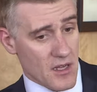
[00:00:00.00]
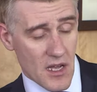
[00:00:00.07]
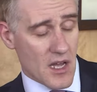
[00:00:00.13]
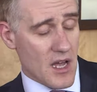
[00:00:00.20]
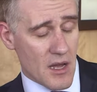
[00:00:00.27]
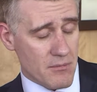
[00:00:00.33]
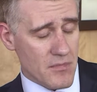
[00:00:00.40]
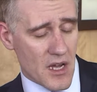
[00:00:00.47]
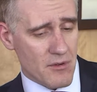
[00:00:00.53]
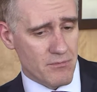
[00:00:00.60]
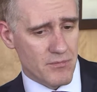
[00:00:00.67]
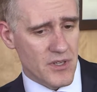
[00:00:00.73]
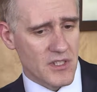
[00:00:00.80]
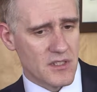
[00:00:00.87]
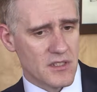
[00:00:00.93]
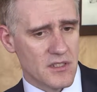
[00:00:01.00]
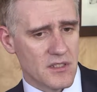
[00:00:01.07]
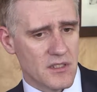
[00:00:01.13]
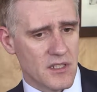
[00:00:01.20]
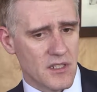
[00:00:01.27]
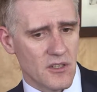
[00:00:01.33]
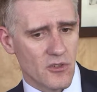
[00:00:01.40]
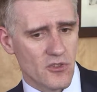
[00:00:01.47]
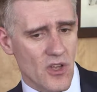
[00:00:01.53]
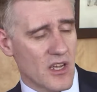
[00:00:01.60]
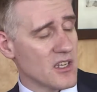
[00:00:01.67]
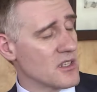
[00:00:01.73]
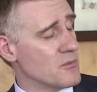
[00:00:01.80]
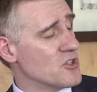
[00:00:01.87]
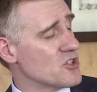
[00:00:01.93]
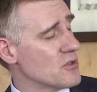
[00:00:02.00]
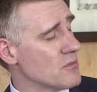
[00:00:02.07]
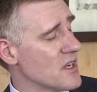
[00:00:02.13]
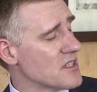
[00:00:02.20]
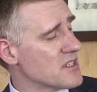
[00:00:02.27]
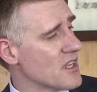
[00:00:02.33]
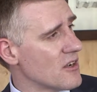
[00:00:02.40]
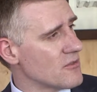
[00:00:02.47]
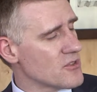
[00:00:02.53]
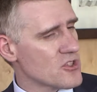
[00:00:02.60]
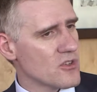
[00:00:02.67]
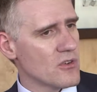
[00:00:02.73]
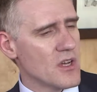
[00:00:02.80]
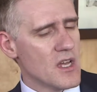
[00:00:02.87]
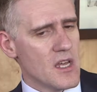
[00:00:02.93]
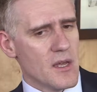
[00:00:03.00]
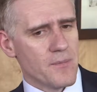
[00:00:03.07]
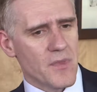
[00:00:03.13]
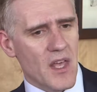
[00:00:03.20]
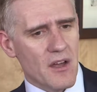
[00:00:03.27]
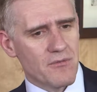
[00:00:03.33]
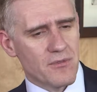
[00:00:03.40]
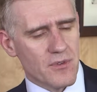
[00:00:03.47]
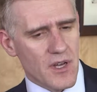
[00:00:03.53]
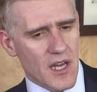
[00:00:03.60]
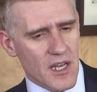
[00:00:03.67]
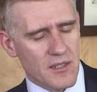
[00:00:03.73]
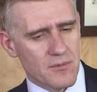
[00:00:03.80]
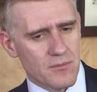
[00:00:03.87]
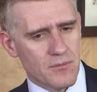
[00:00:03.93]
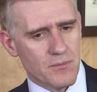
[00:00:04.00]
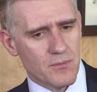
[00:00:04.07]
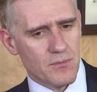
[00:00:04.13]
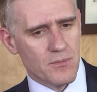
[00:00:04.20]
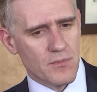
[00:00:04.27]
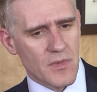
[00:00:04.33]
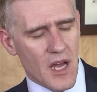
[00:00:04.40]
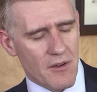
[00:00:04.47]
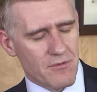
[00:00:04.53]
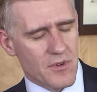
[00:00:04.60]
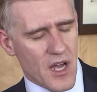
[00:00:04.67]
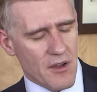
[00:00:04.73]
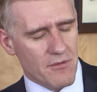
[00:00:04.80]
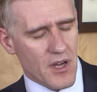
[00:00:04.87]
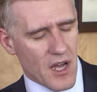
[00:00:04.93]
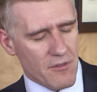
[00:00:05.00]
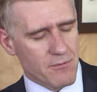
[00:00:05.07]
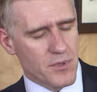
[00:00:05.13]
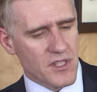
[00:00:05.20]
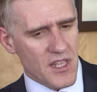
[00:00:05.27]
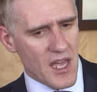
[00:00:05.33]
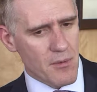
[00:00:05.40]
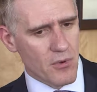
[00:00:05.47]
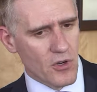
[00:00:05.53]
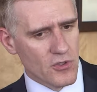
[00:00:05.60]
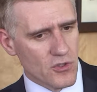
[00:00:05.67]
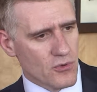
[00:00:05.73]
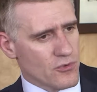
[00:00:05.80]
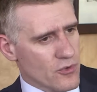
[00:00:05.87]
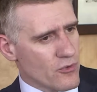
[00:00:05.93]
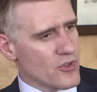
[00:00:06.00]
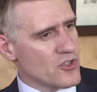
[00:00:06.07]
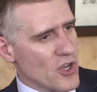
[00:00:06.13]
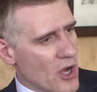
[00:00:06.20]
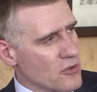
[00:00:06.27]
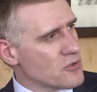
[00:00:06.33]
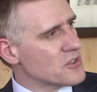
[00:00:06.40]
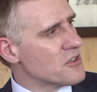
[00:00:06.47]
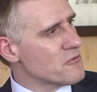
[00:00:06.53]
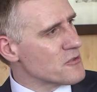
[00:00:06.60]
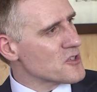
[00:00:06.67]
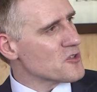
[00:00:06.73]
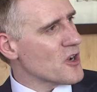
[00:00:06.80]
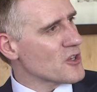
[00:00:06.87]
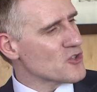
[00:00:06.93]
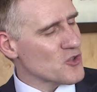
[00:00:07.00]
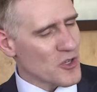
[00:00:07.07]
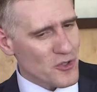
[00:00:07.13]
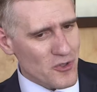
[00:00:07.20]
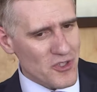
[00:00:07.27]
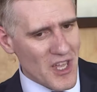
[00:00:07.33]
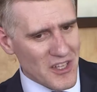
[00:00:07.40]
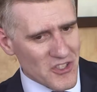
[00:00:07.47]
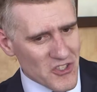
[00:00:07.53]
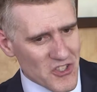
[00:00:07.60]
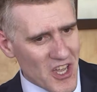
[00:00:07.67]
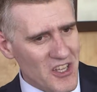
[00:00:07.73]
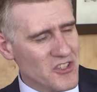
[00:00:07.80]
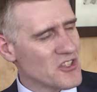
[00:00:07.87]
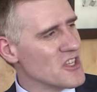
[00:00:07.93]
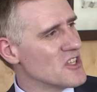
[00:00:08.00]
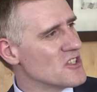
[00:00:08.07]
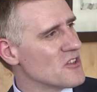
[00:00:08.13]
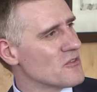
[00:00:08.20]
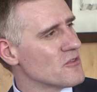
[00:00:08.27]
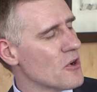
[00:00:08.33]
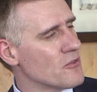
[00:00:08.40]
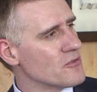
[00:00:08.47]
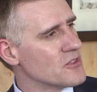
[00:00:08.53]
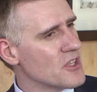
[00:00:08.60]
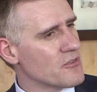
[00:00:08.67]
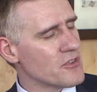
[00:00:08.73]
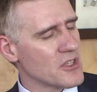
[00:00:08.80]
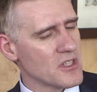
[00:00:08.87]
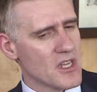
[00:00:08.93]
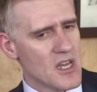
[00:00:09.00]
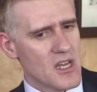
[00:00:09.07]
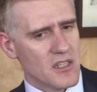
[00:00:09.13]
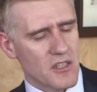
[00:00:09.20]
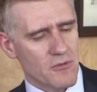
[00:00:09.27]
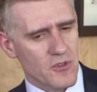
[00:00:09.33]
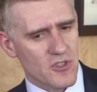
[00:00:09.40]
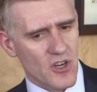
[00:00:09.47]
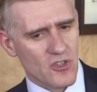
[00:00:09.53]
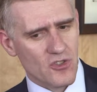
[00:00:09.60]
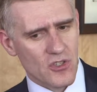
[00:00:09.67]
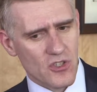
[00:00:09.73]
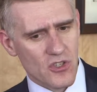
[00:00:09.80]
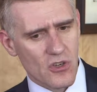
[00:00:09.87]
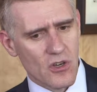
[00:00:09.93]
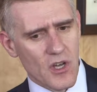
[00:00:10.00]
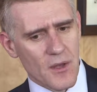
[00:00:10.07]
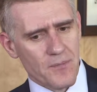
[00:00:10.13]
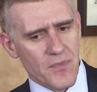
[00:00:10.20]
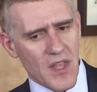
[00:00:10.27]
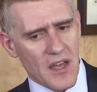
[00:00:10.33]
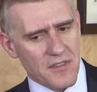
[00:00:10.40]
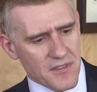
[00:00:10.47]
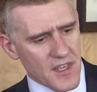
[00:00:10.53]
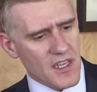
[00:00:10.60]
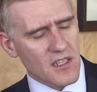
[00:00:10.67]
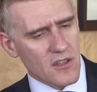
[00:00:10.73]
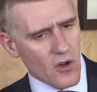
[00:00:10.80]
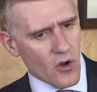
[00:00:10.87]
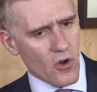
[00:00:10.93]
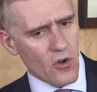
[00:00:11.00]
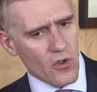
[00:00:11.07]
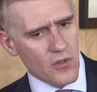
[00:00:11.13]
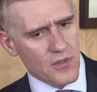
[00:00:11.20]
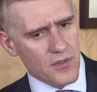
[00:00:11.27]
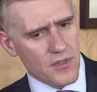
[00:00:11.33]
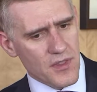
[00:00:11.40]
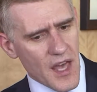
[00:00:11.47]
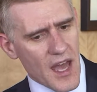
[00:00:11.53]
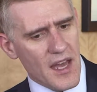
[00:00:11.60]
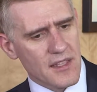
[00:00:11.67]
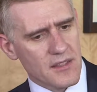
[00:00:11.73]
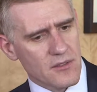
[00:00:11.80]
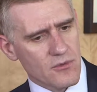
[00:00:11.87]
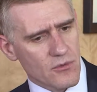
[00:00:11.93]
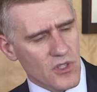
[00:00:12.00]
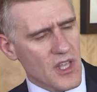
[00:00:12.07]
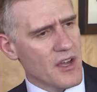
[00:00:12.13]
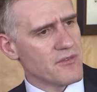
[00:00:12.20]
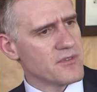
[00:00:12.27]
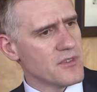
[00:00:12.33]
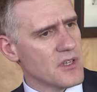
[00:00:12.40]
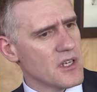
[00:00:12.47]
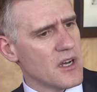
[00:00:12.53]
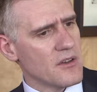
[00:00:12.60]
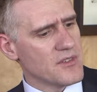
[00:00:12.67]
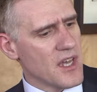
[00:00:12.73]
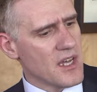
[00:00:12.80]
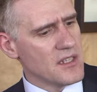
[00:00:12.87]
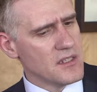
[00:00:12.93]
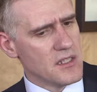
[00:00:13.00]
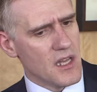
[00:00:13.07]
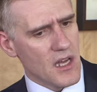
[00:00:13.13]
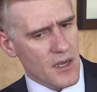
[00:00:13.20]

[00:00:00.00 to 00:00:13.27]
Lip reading: I've been also academician myself. So I've been able to reach out to different structures and to understand the needs of different structures. So I think all that what I've done